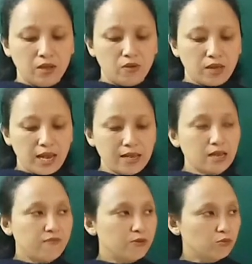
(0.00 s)
okay.
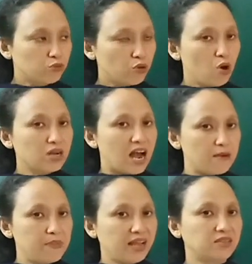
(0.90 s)
If you throw
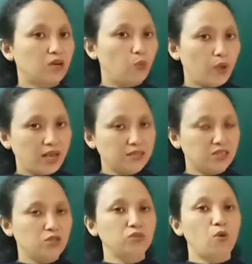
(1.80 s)
garbage and waste
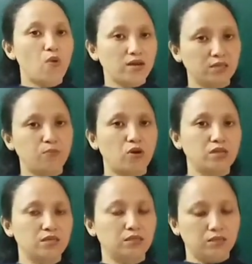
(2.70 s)
into the water
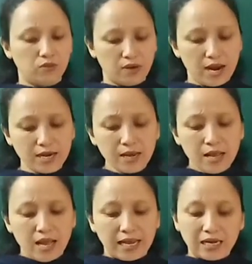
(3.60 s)
bodies, all right,
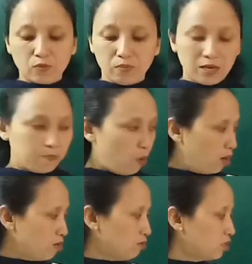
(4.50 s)
it
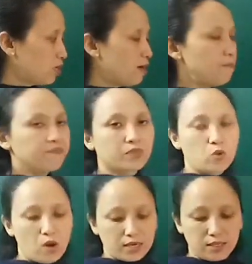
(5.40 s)
pollutes the
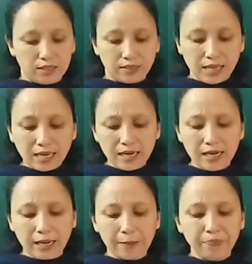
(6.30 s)
water.
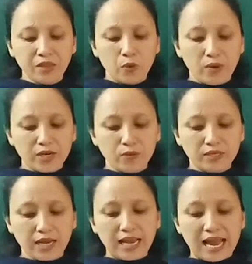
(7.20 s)
Secondly, when you
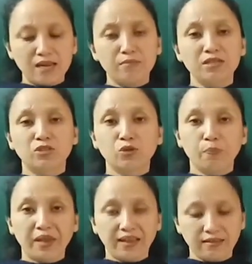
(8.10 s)
take animals to
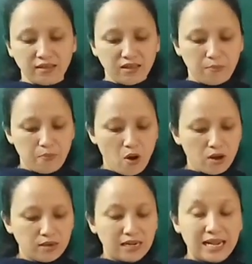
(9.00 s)
bathe in the
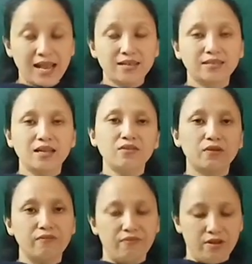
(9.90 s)
pond, lakes and
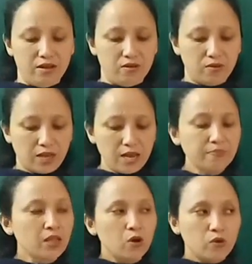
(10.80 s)
river, okay,
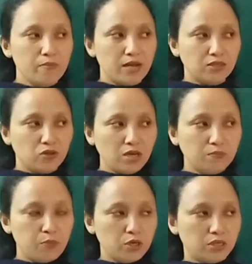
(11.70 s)
we must
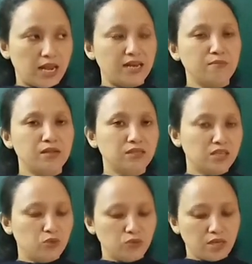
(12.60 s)
not put animals
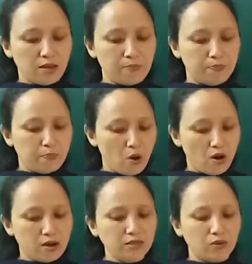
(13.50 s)
into the
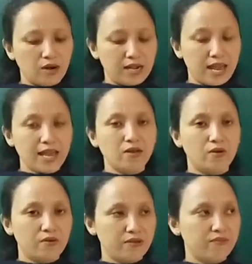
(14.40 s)
pond or lake
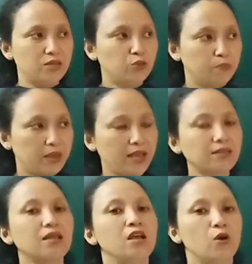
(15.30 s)
or river to
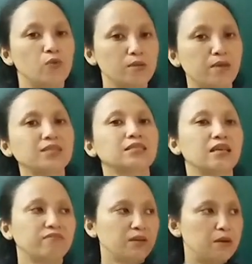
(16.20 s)
bathe. We must
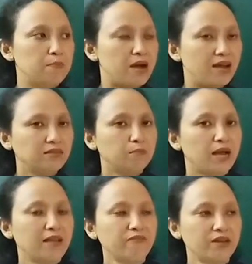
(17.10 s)
give them a bath
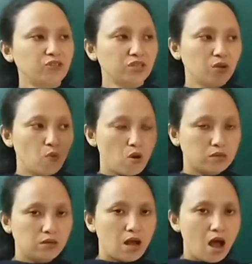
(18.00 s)
by fetching the
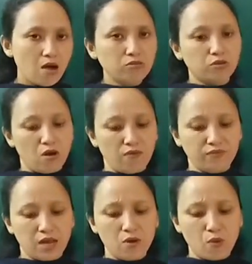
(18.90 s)
water out of
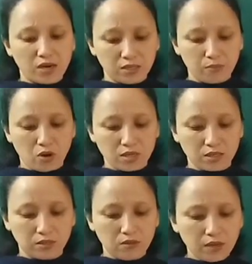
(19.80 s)
the water
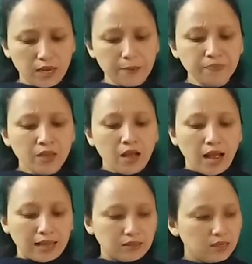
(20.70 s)
bodies, okay.
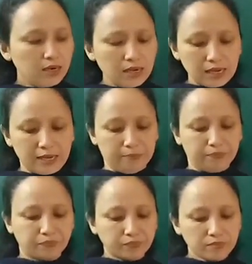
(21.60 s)
And thirdly,